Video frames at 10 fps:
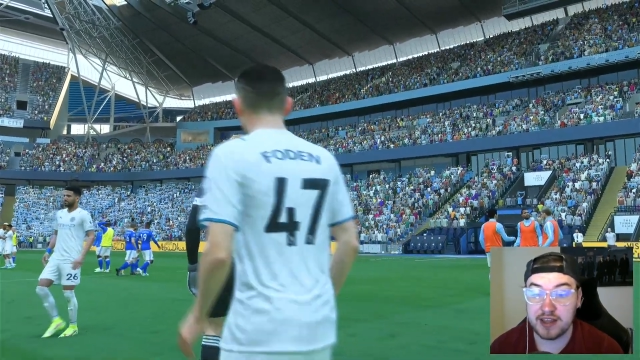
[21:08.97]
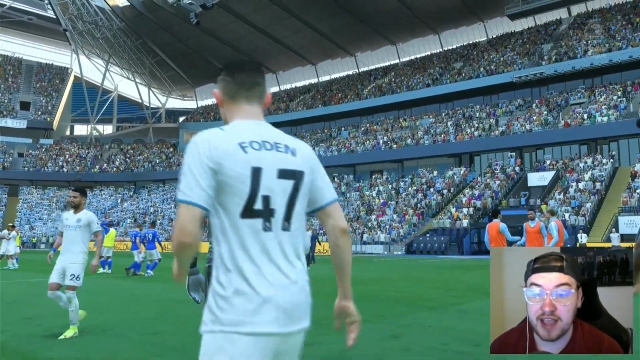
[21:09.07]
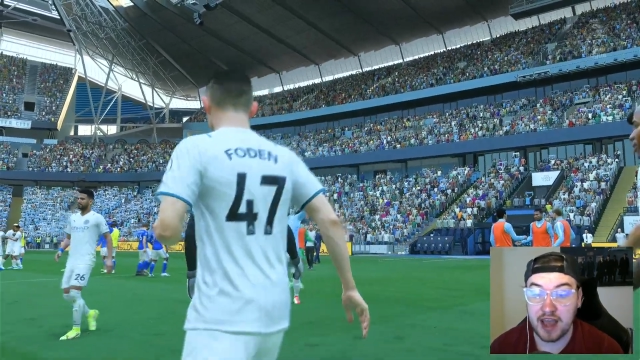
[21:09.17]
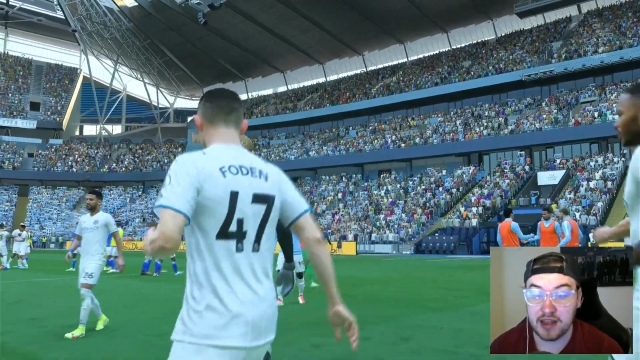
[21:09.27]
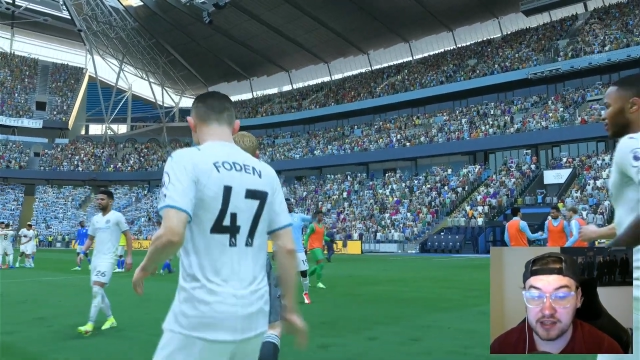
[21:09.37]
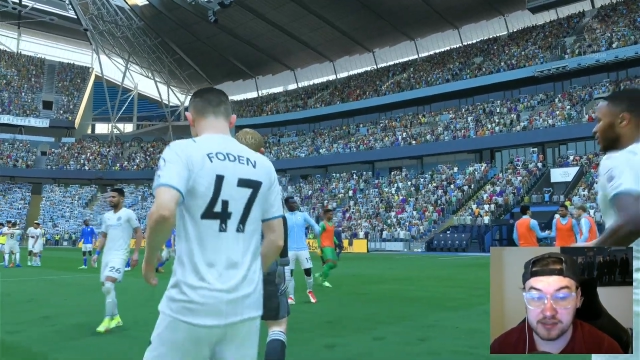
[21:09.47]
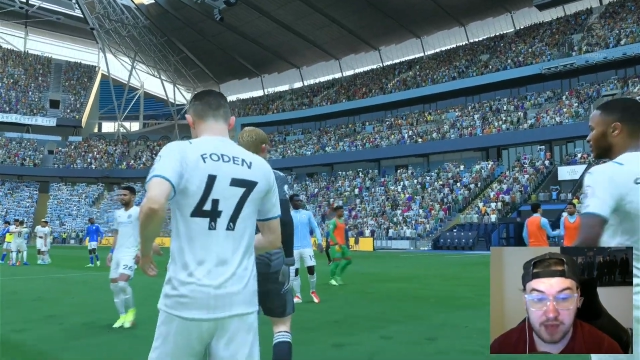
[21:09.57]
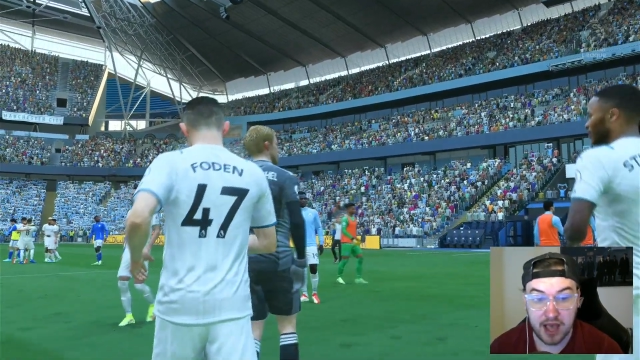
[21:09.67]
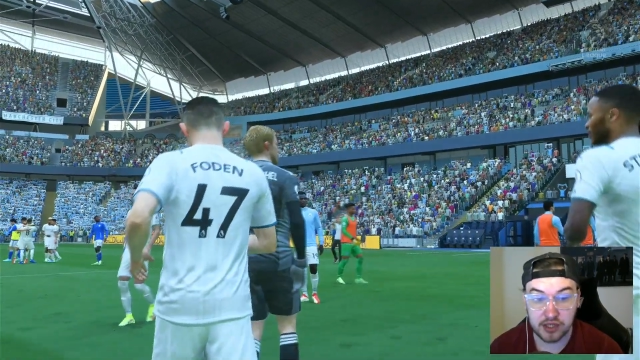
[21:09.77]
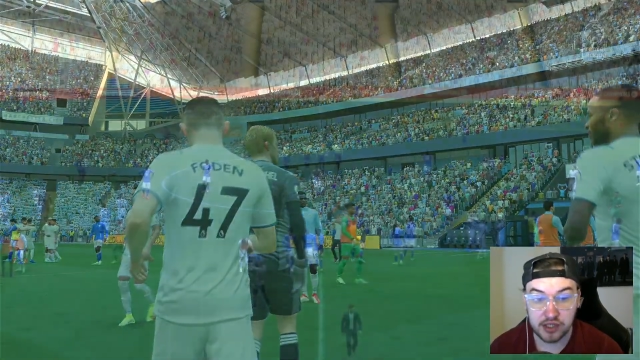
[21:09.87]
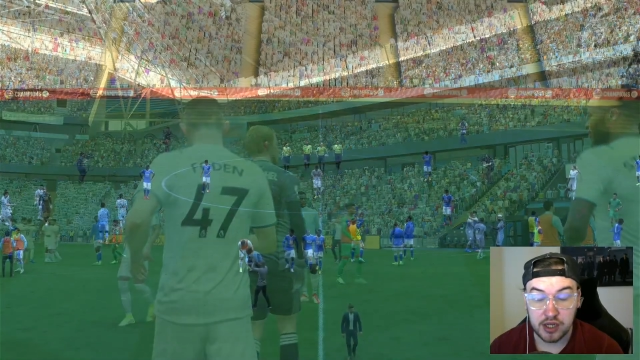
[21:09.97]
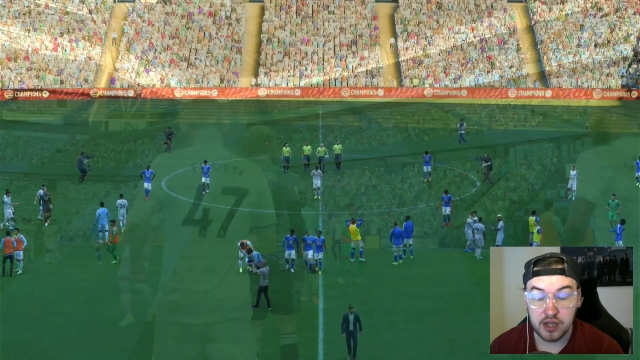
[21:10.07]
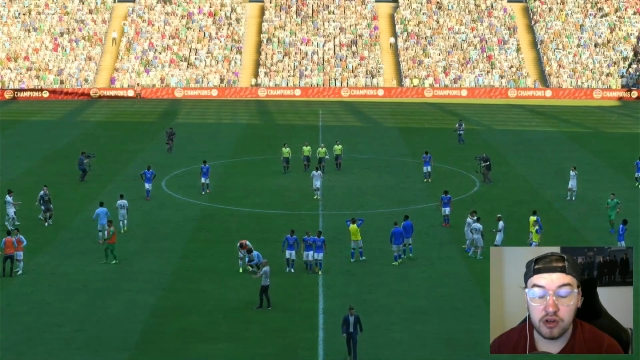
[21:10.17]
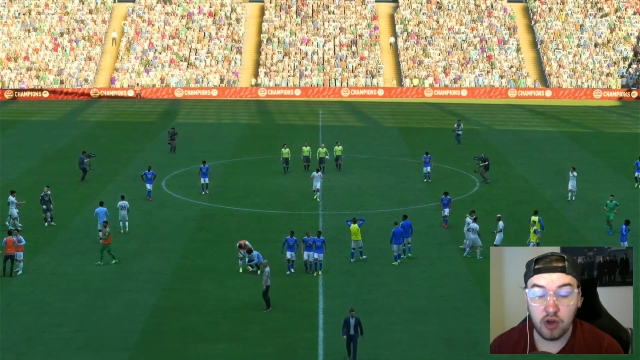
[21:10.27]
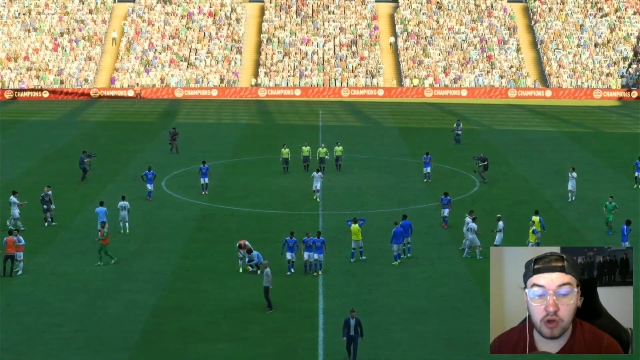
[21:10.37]
at the end of this match.
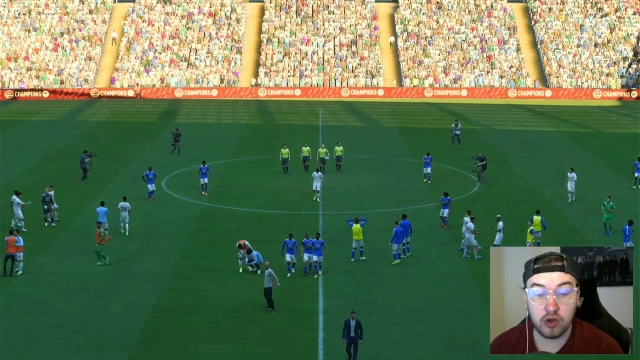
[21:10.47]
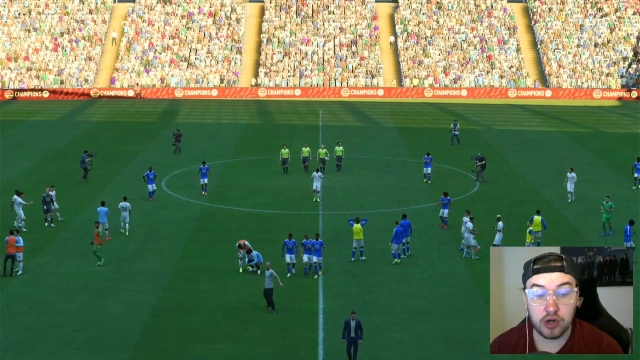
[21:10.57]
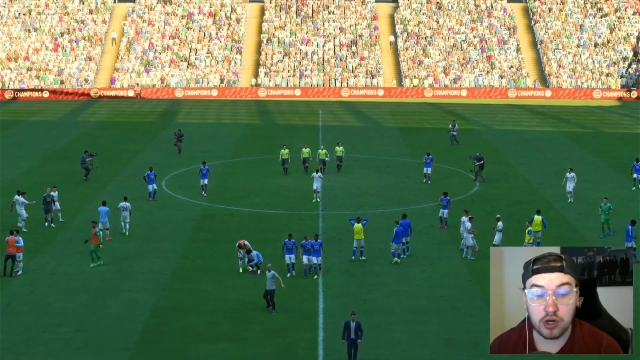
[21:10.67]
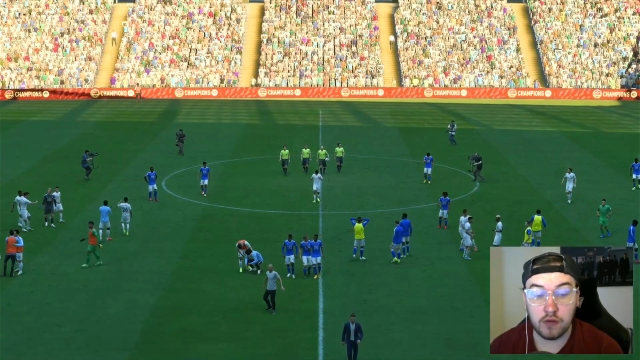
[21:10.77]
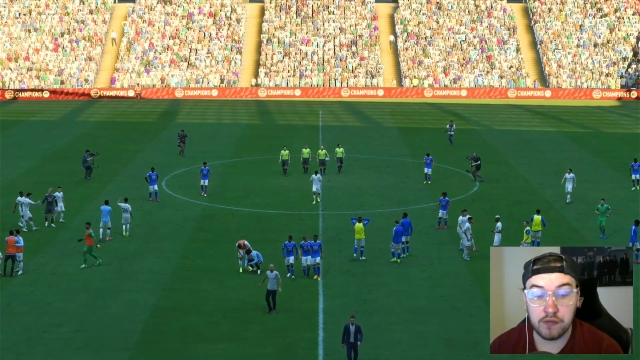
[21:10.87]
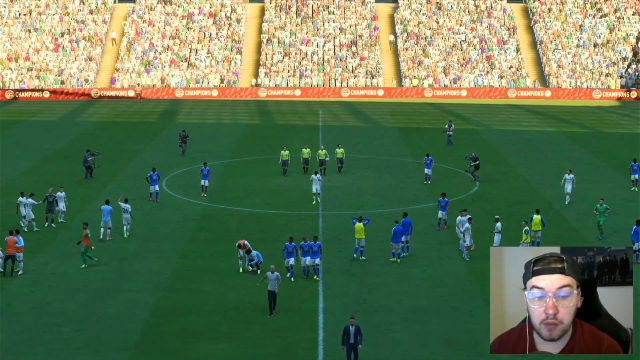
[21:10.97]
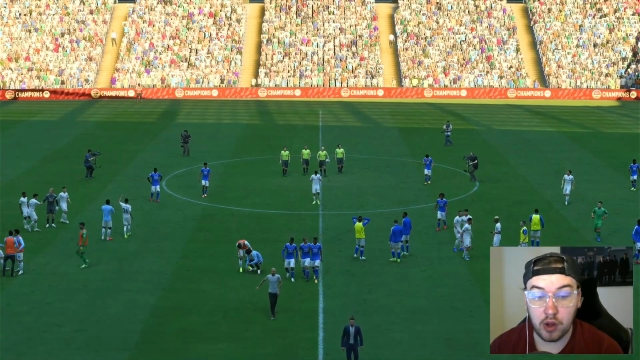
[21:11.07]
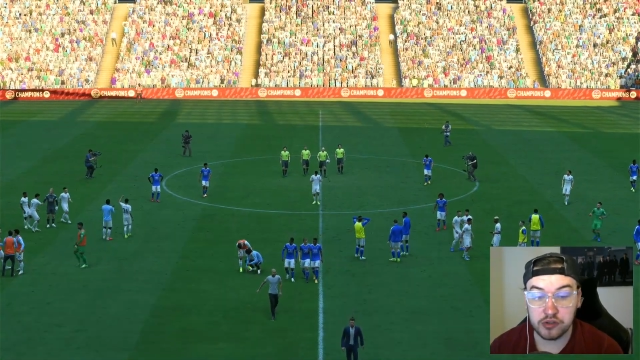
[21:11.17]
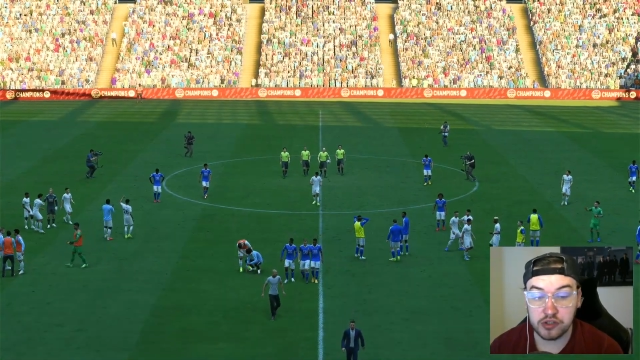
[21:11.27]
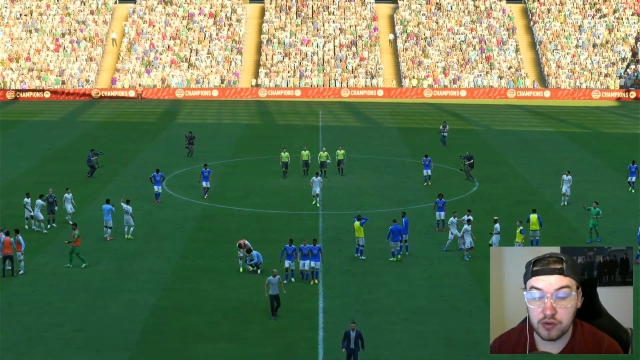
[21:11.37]
Not good enough from us.